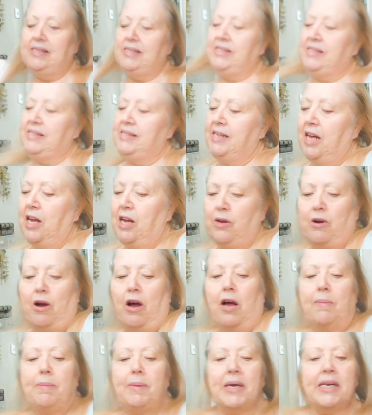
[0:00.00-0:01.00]
So I'm
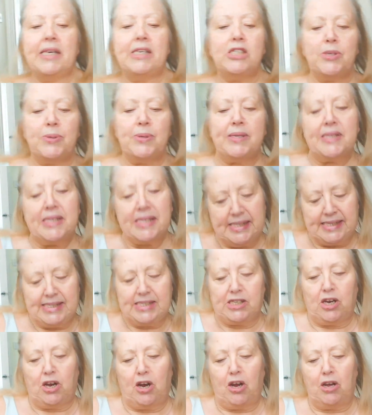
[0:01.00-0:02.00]
going to do it this
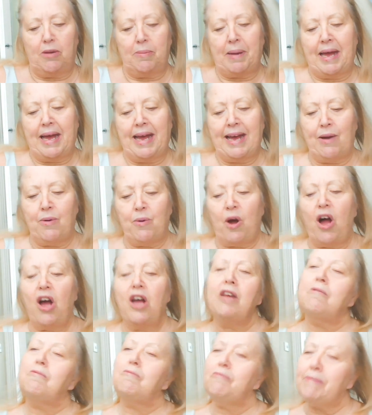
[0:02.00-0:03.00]
time how
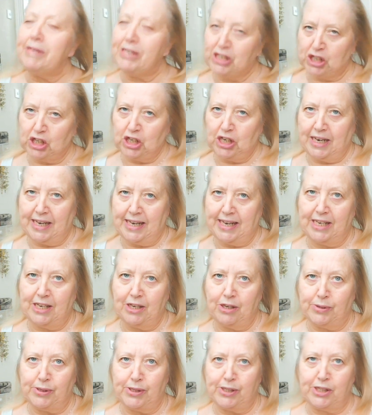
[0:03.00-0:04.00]
I originally
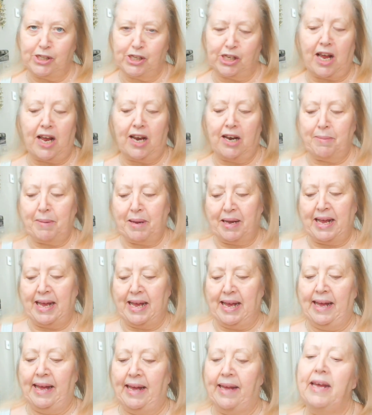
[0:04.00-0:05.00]
used to colour my
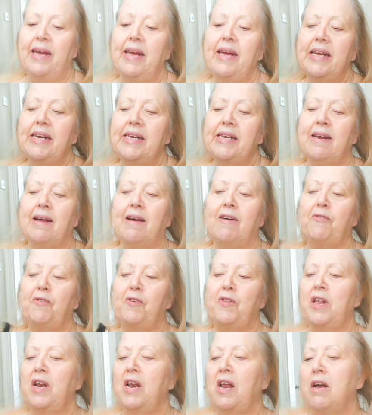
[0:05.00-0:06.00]
hair. Now for
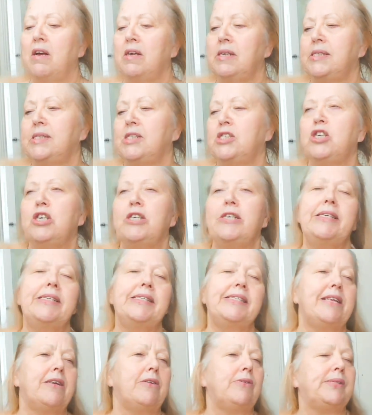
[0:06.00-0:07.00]
the last
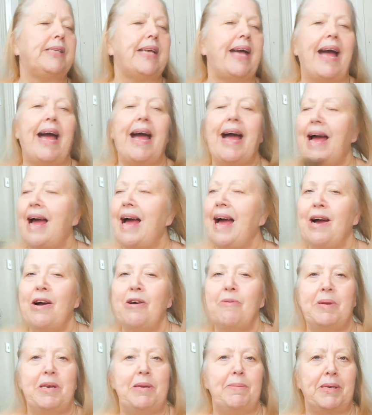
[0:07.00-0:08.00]
goodness knows how
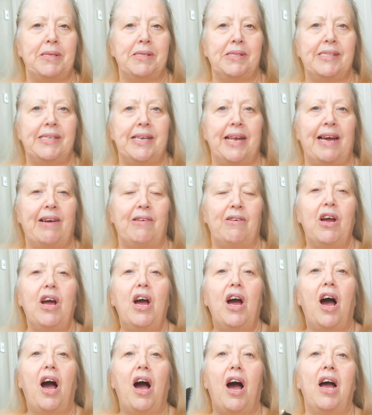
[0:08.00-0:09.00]
many months now,
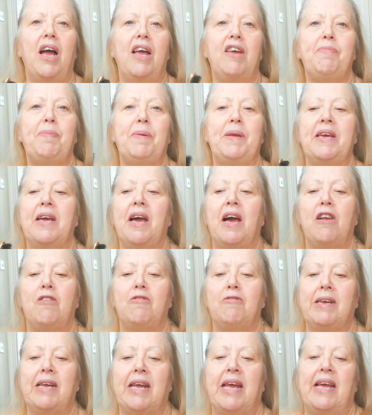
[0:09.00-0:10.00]
I've been
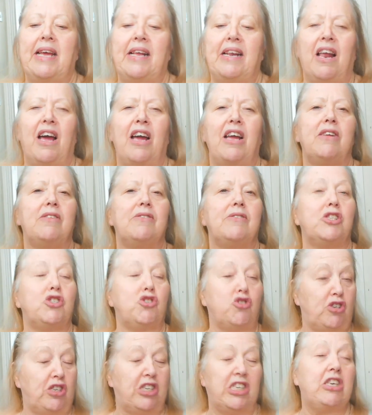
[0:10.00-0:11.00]
colouring it like
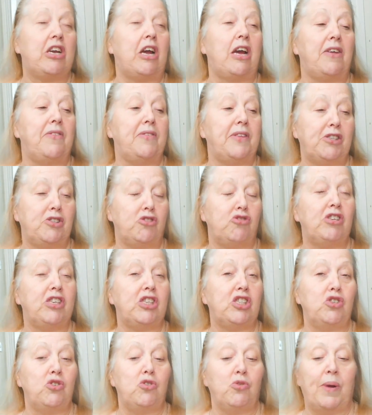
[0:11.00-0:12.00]
the
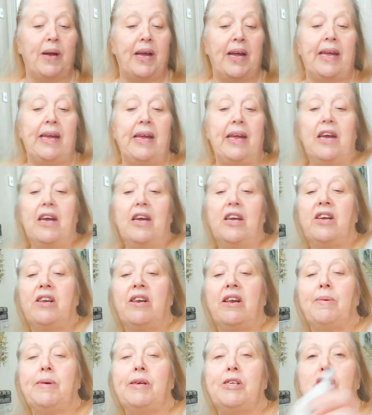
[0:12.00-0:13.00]
traditional way. You
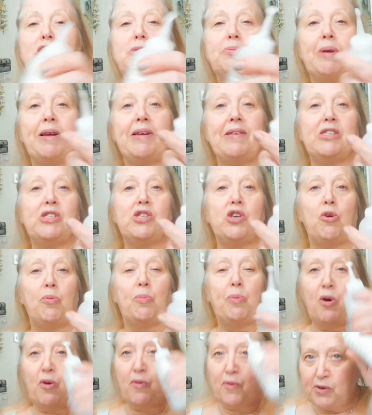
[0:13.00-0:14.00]
know, we just break the
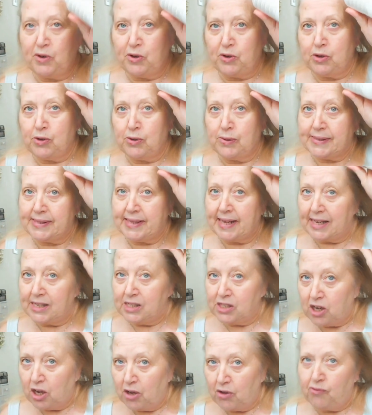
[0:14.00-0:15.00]
top off and you use that
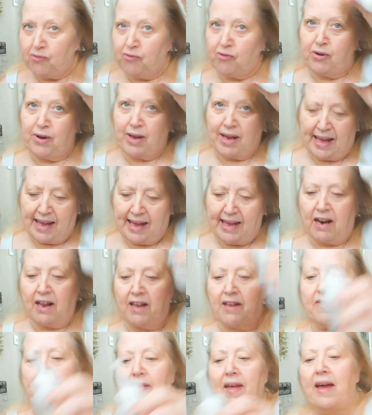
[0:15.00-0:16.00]
to go through your hair
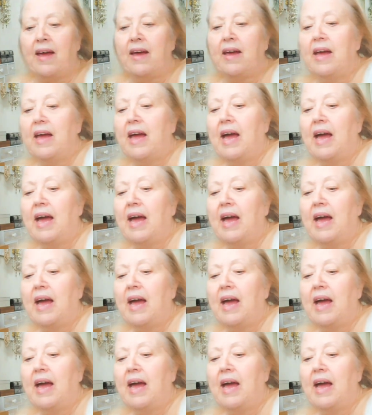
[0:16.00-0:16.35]
like that.